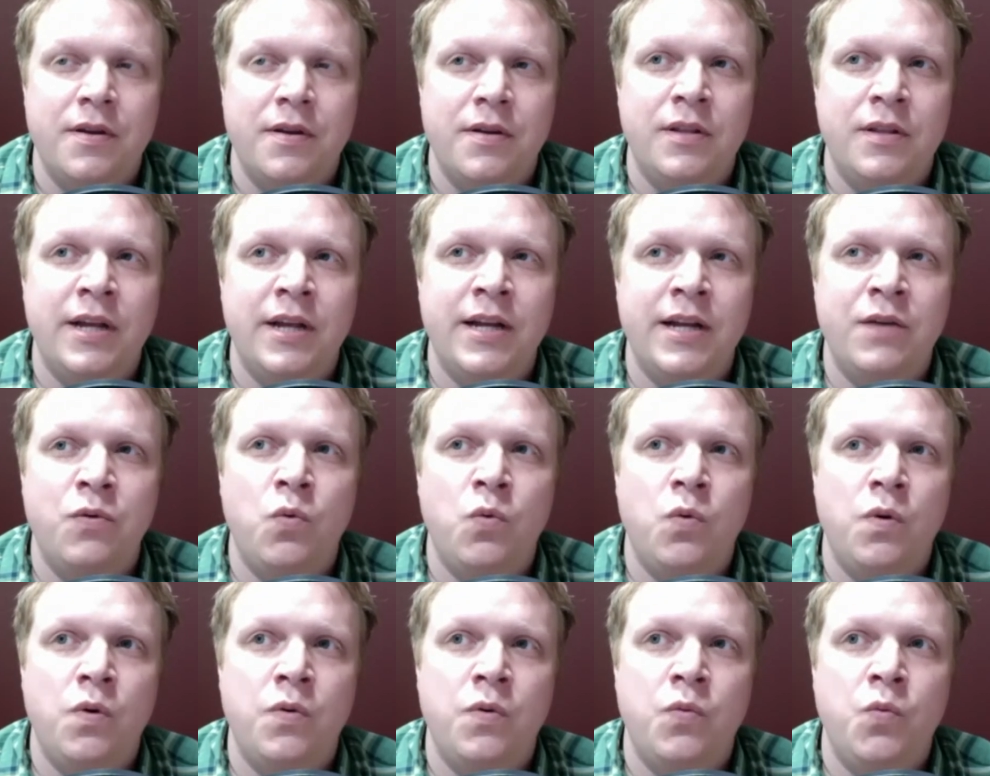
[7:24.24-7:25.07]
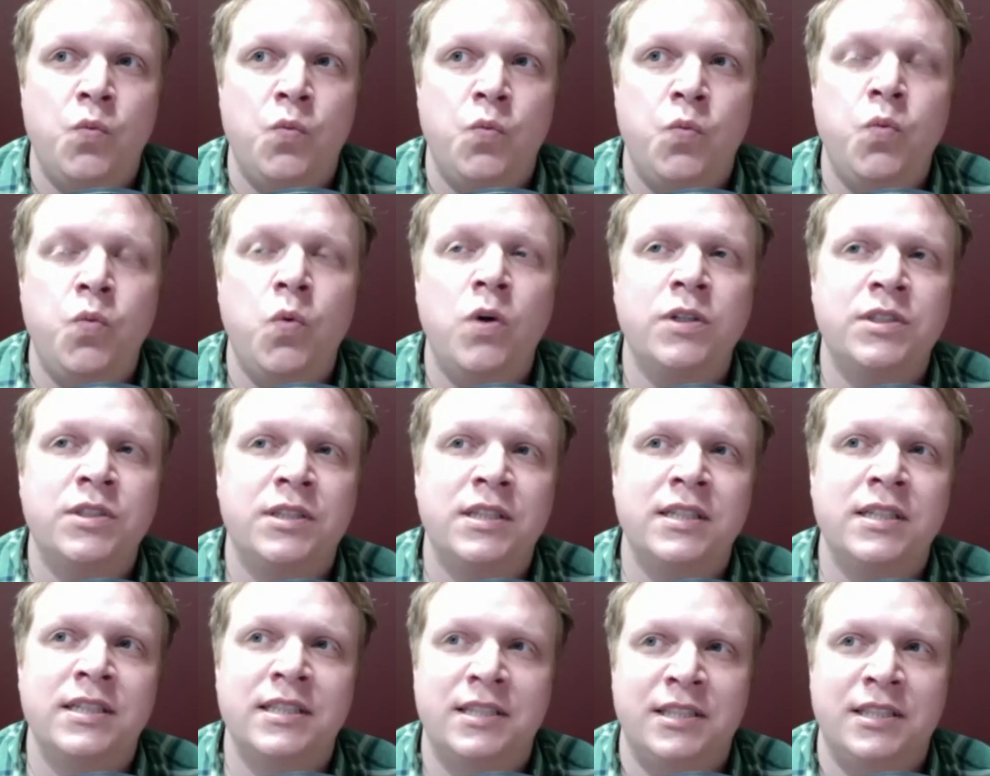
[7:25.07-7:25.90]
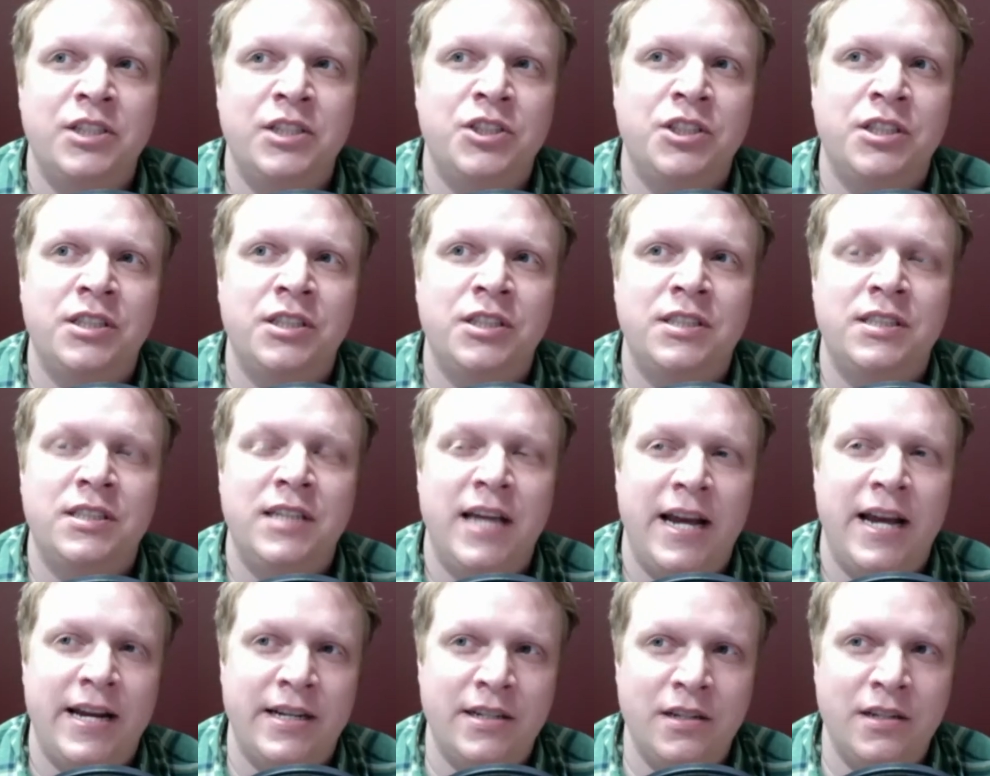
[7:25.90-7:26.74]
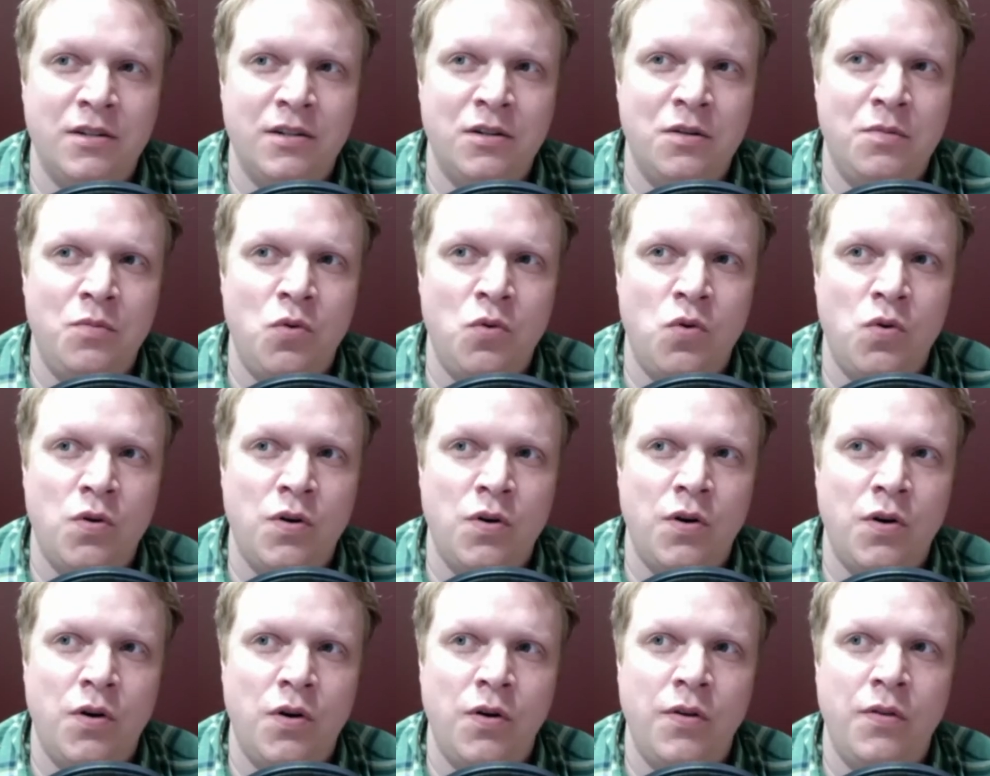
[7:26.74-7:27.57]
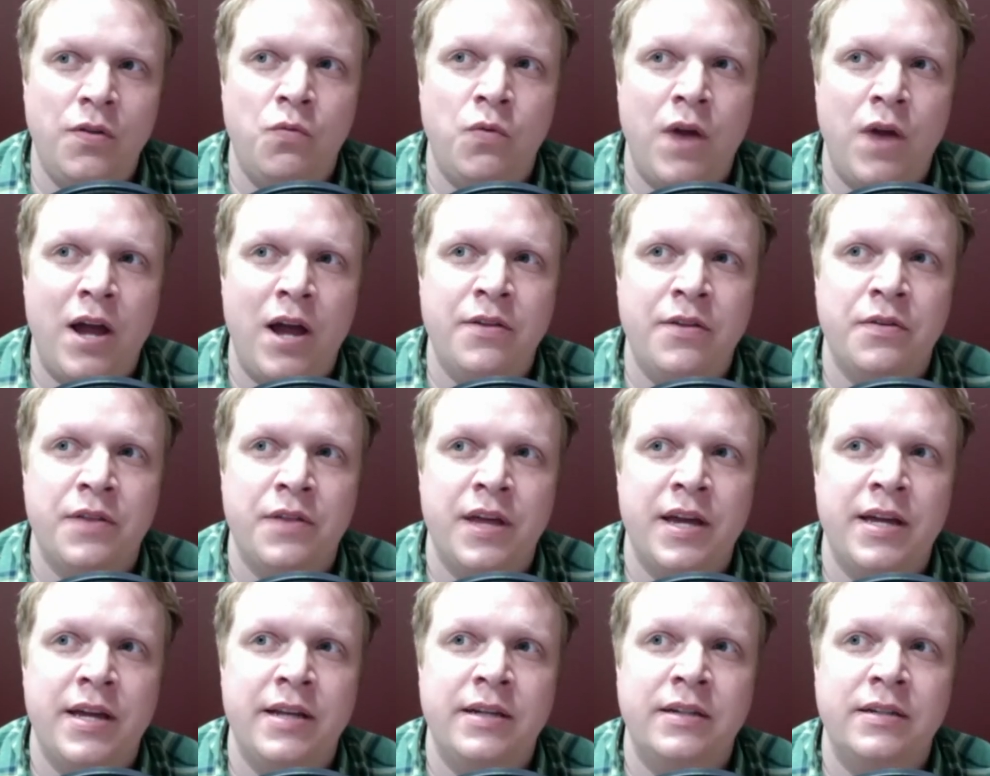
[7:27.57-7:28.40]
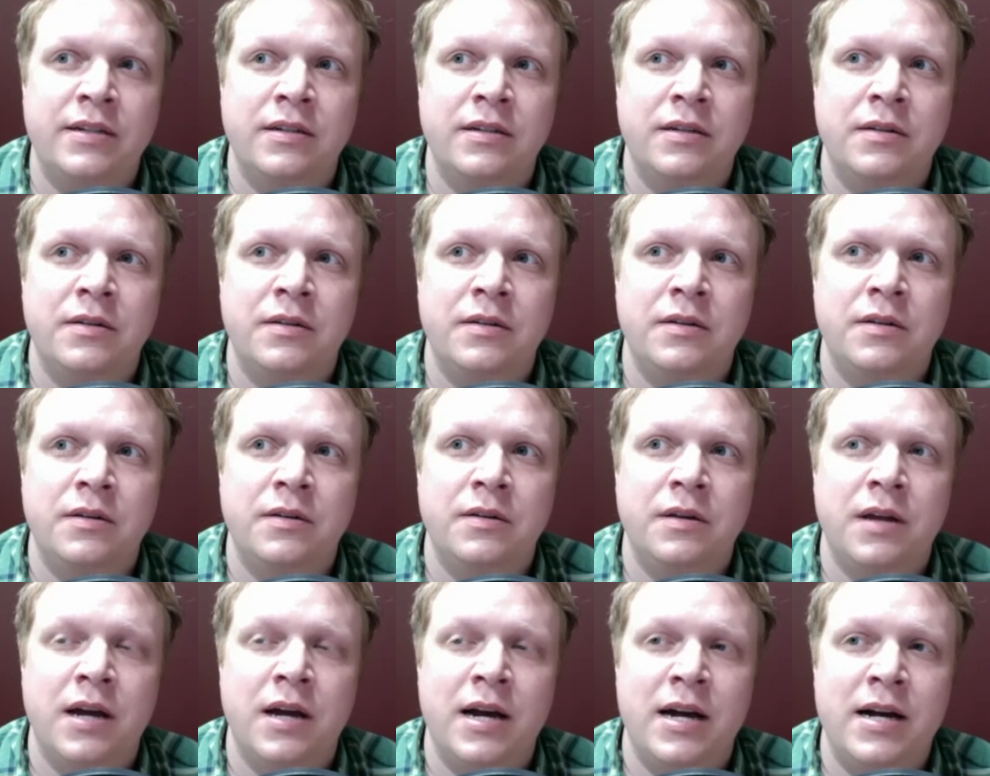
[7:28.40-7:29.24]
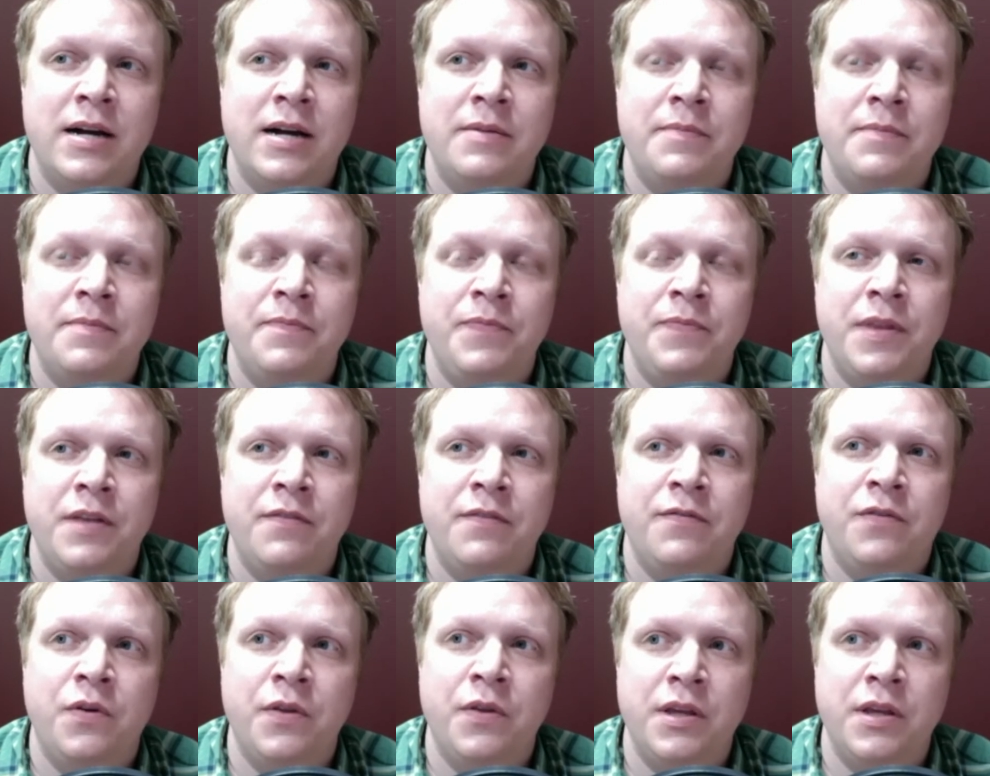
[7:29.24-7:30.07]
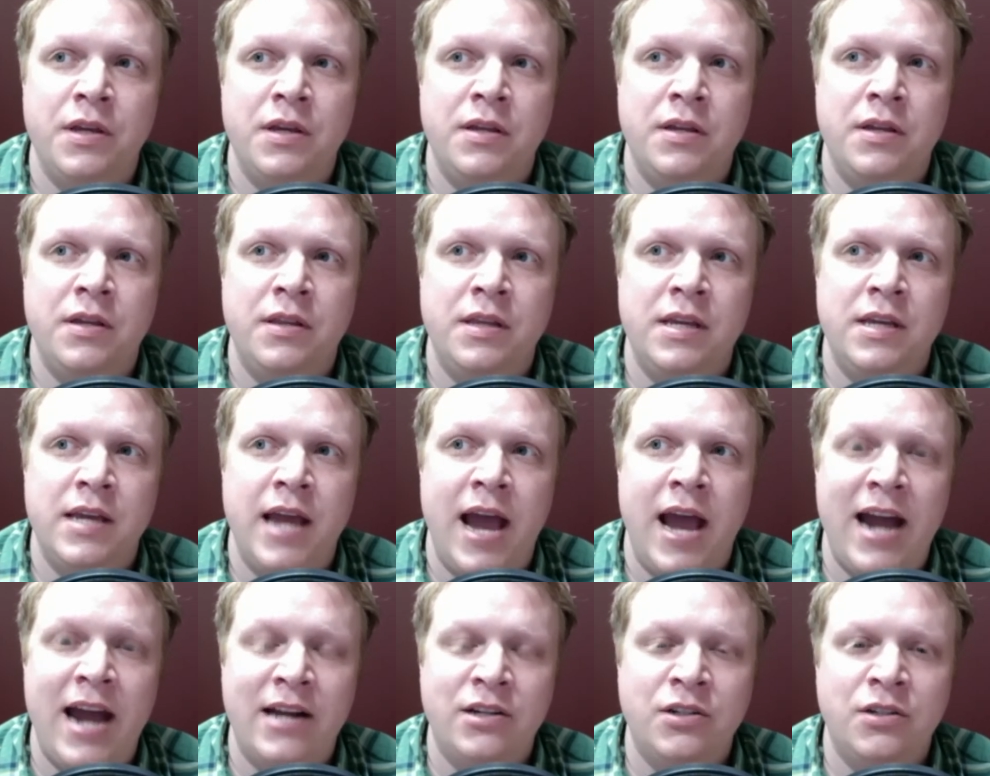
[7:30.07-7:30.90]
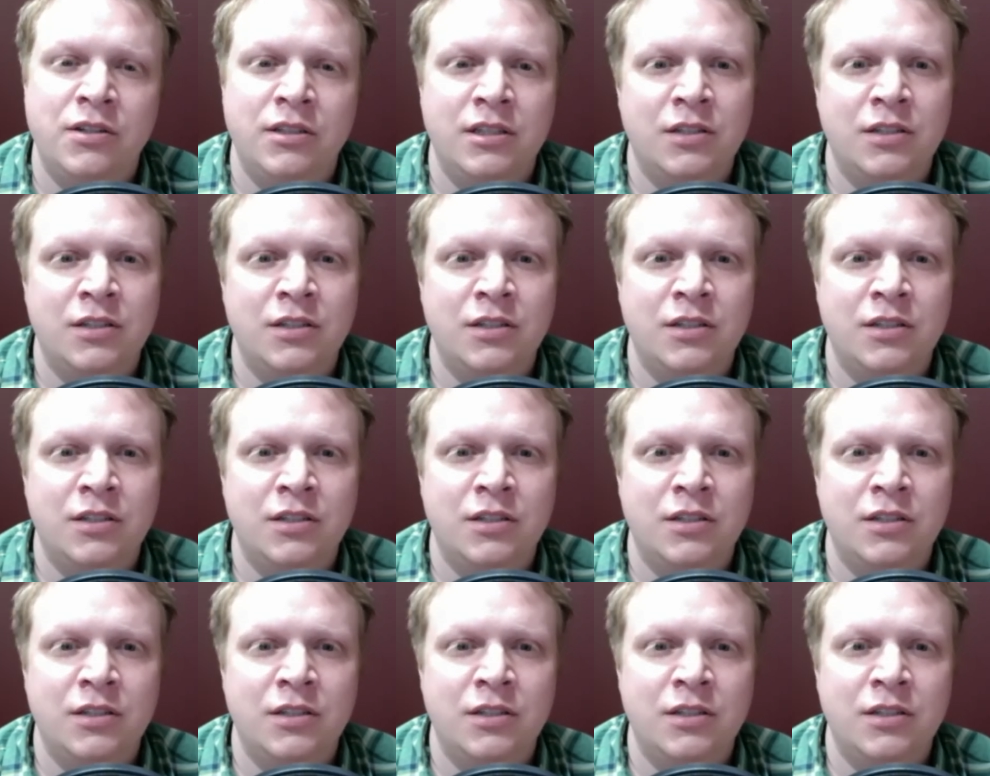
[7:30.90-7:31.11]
like, was the decision technical more rather than for the actors?